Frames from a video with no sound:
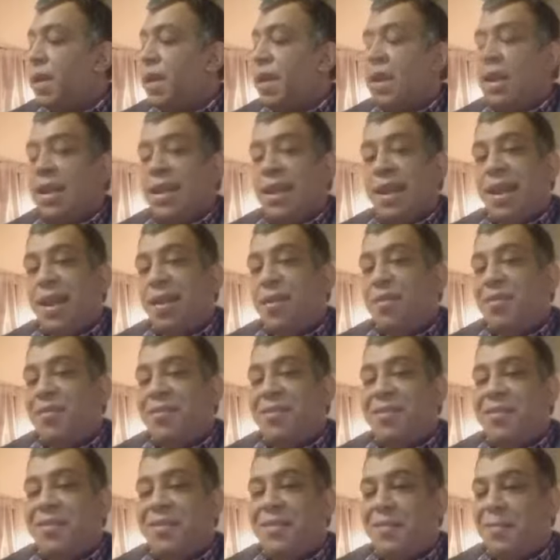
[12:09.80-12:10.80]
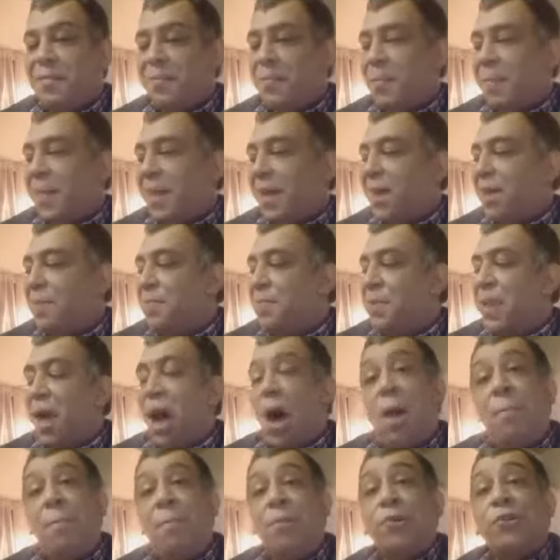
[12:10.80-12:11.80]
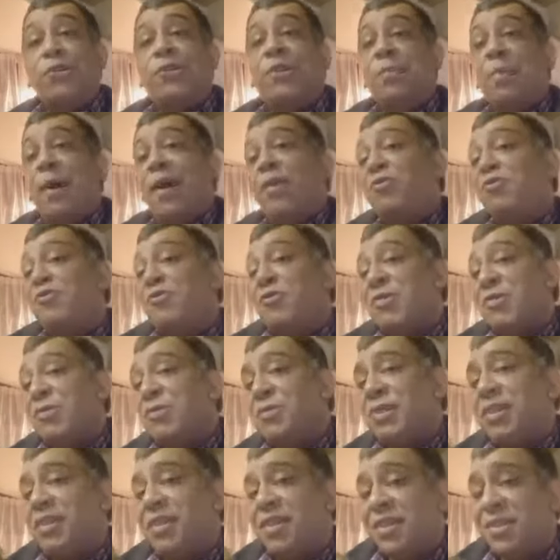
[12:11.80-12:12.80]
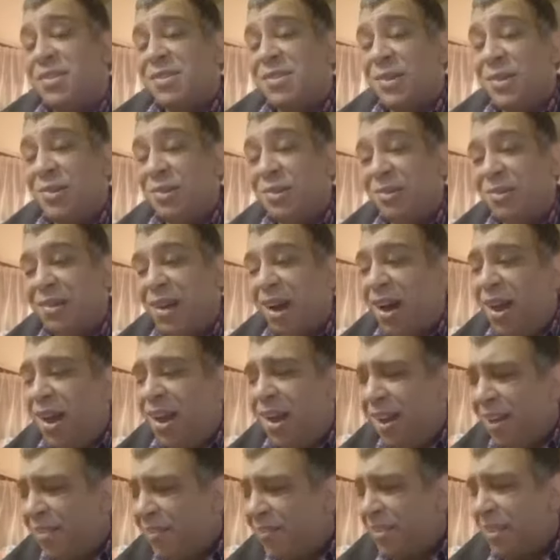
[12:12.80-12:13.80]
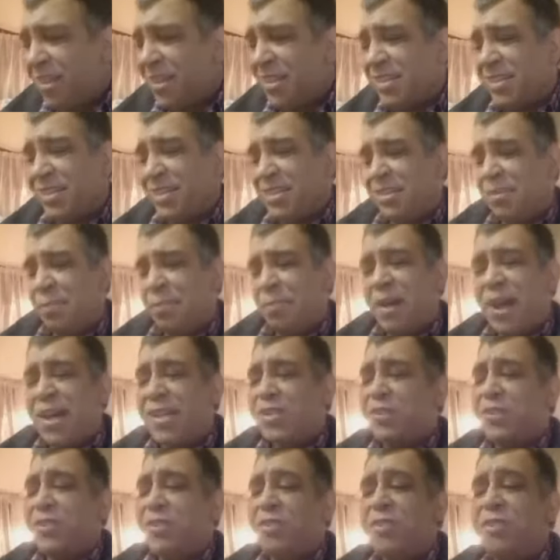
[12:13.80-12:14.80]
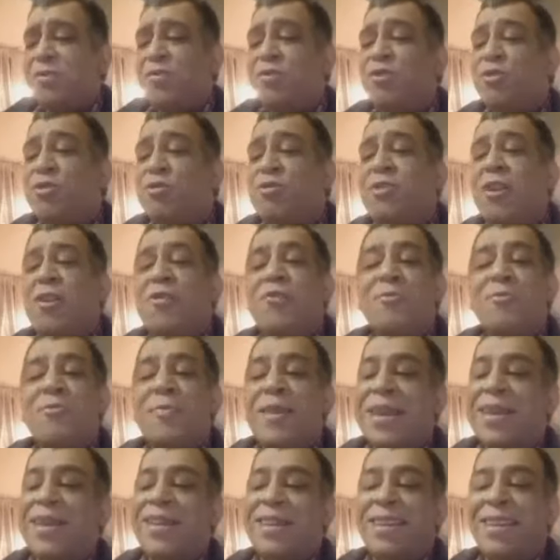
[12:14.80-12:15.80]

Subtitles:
Now, I push the boundaries with this salt. I love this. It's a passion. Those who know me